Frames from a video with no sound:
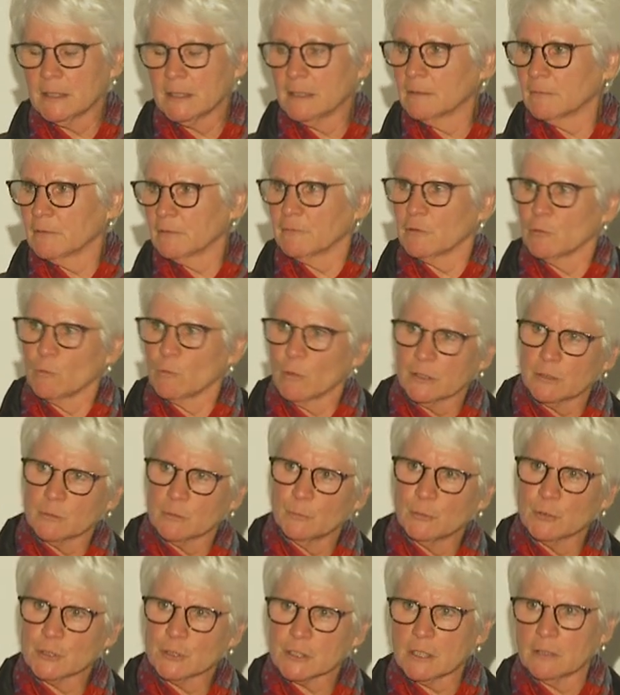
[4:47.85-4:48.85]
if you want to
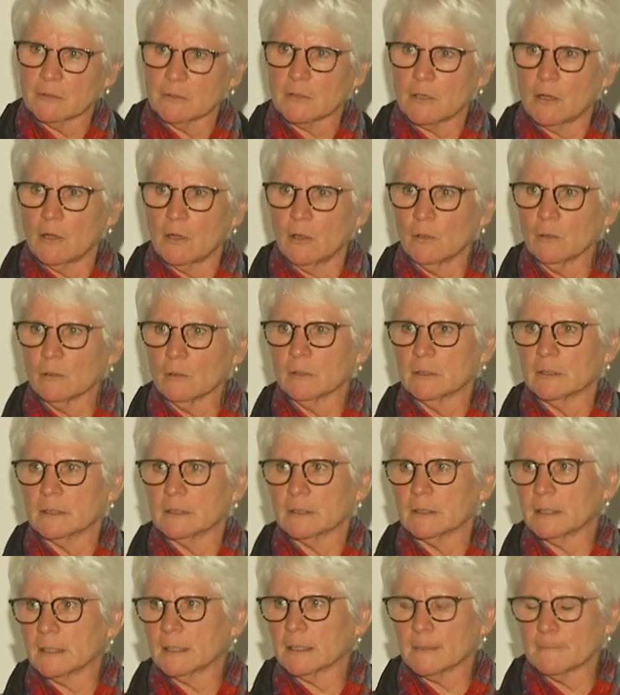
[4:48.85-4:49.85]
push out the whole
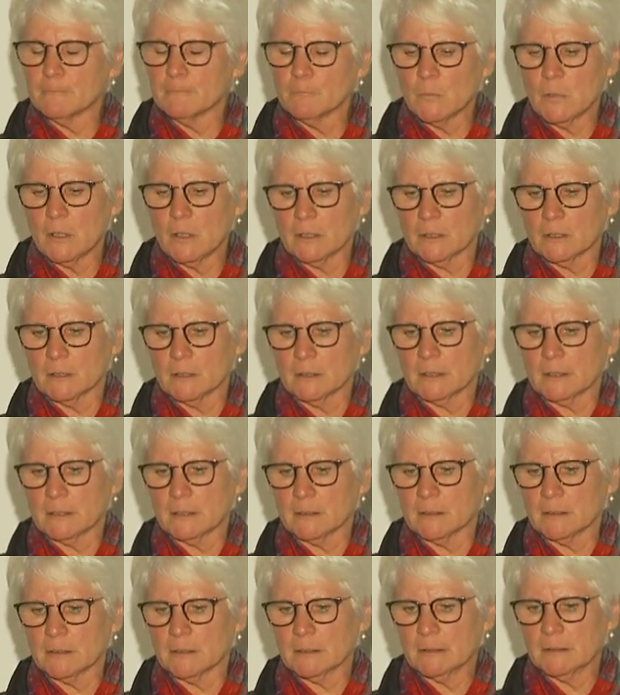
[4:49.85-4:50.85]

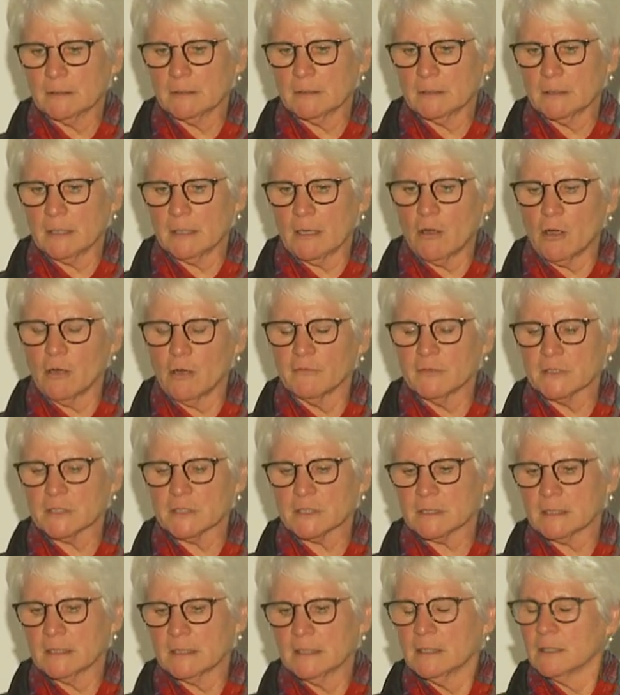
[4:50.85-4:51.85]
the
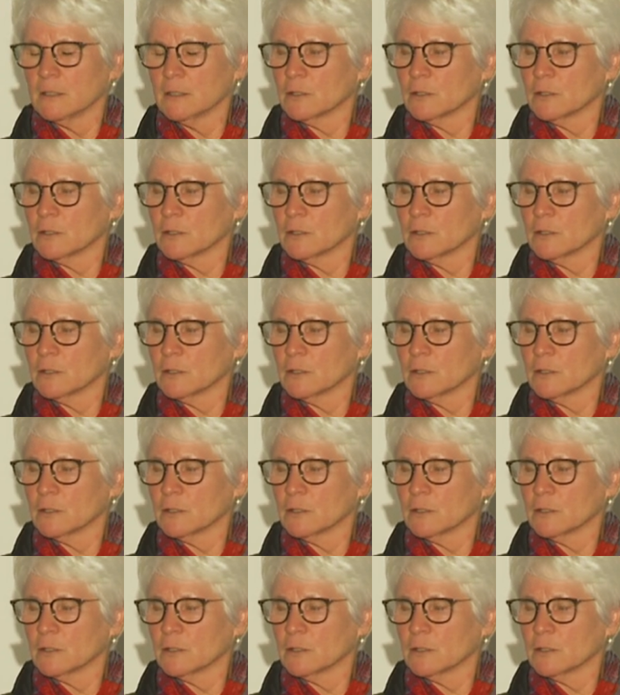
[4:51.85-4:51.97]
harvest,